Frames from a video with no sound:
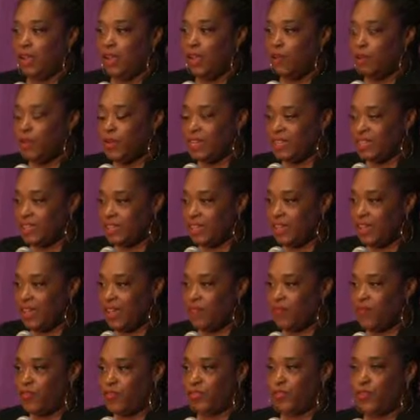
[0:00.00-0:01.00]
And we did
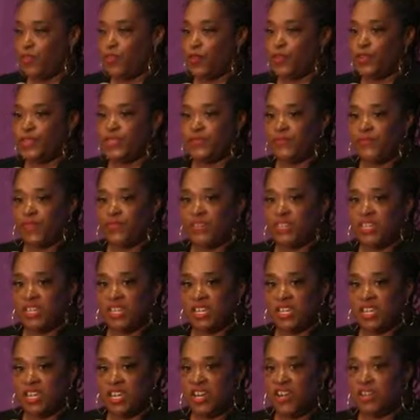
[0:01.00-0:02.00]
that for the first
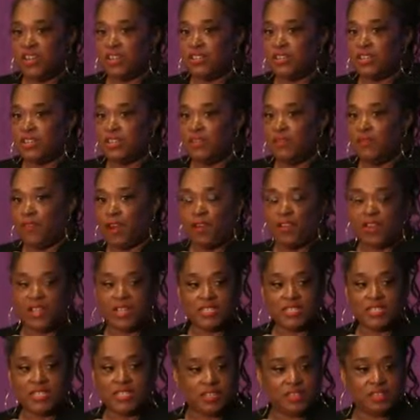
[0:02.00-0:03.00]
15 years of our
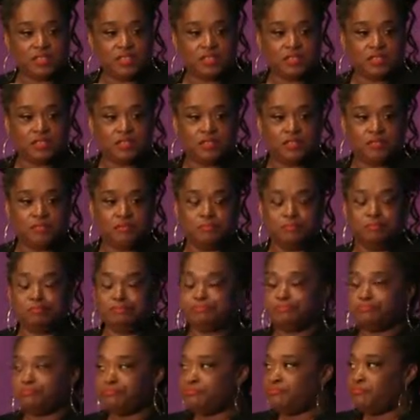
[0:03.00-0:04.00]
existence.
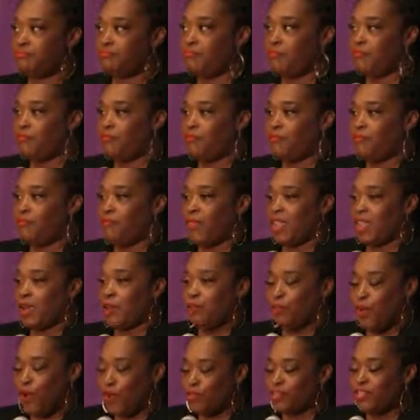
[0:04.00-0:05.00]

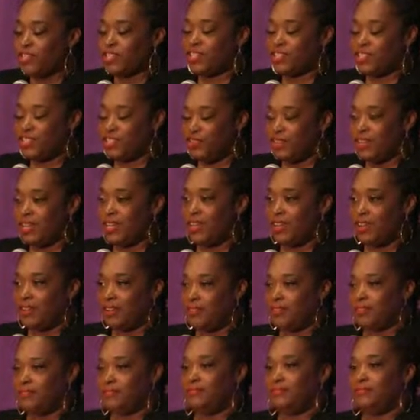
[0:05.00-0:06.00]
Post-Katrina,
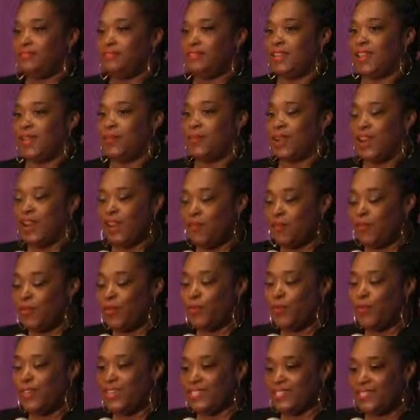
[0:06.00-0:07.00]
and
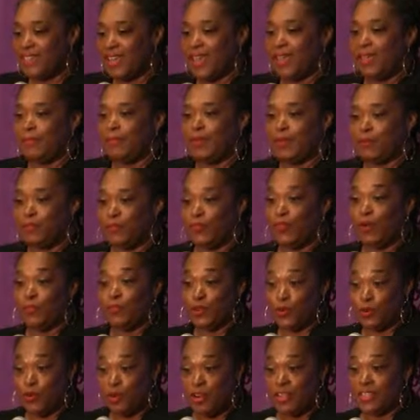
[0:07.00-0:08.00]
whenever we say, people from
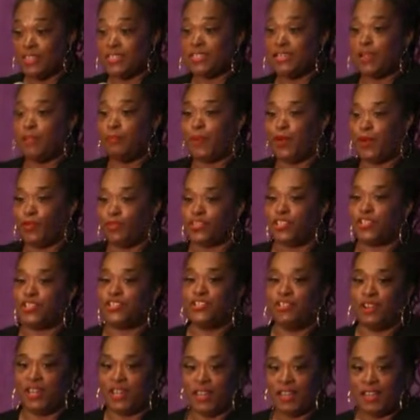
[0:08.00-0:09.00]
New Orleans say
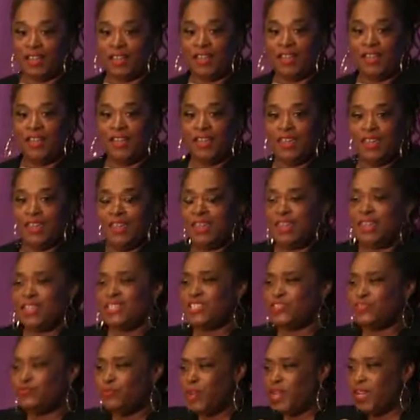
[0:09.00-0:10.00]
post-Katrina,
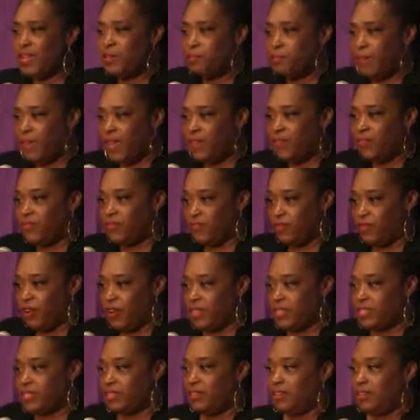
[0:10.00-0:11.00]
it's really big for
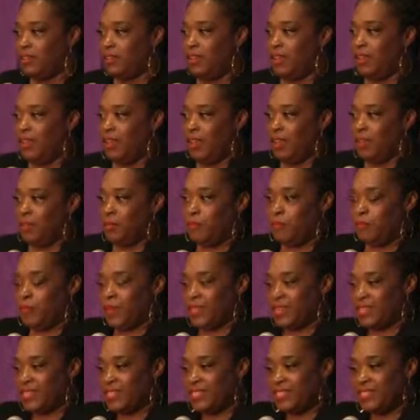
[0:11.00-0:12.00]
us
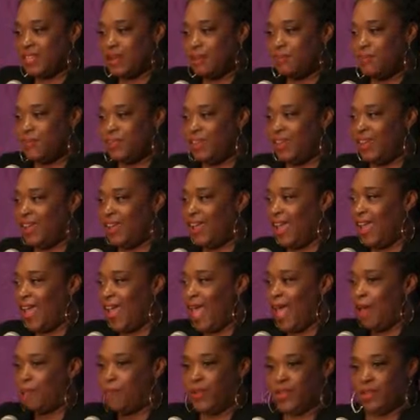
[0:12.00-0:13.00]
because something
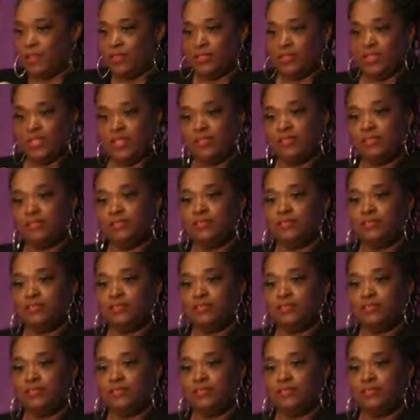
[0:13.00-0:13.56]
happened.